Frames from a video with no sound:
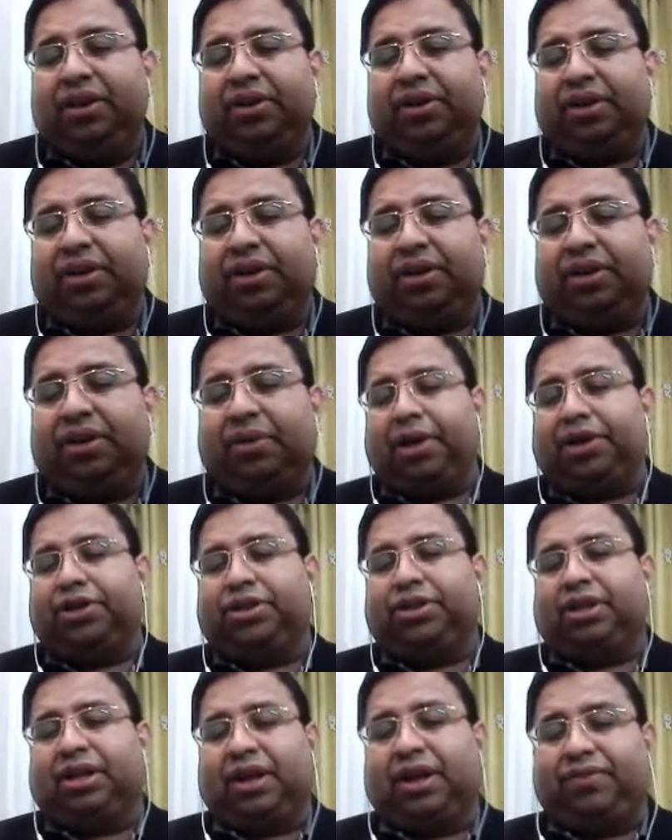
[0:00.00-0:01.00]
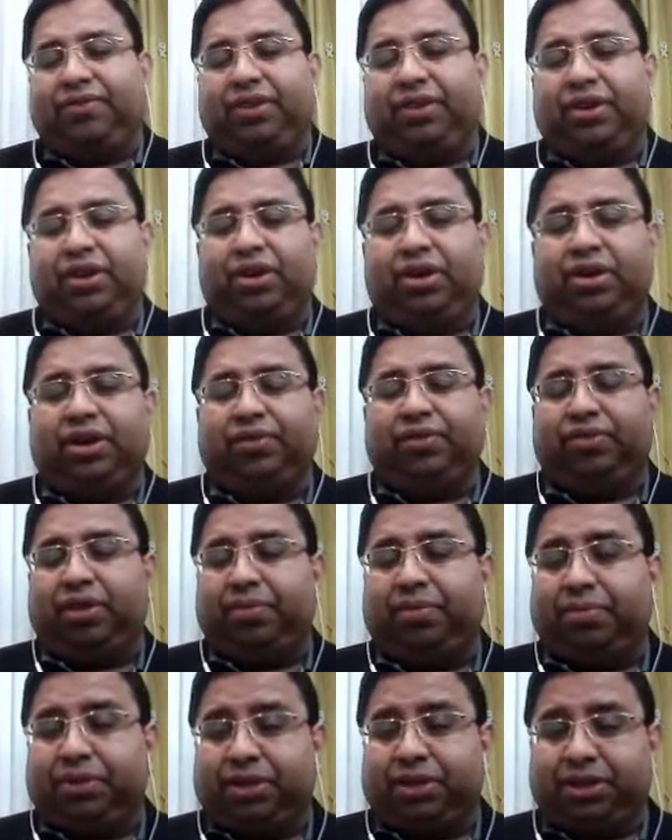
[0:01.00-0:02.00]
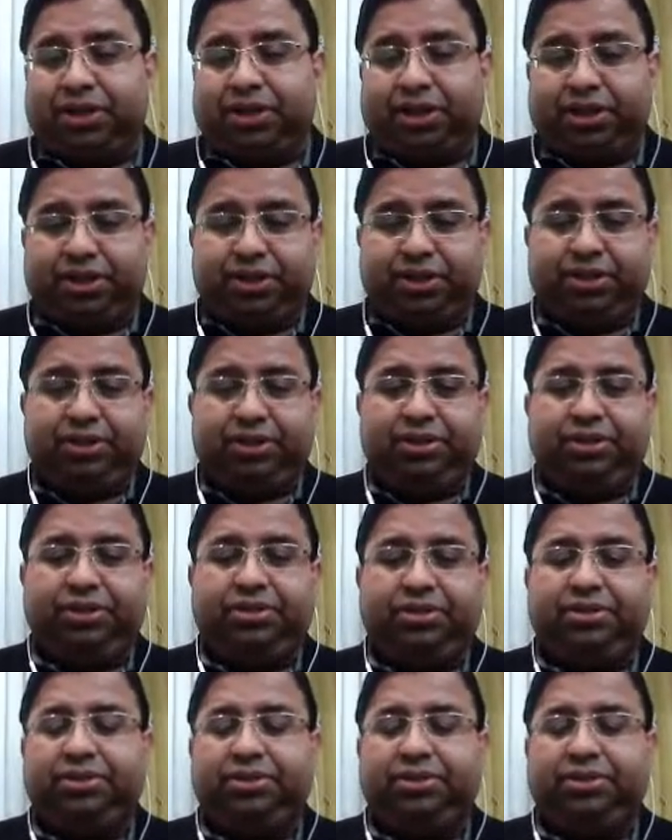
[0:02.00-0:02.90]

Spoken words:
You have to mention the graphical or tabular presentation.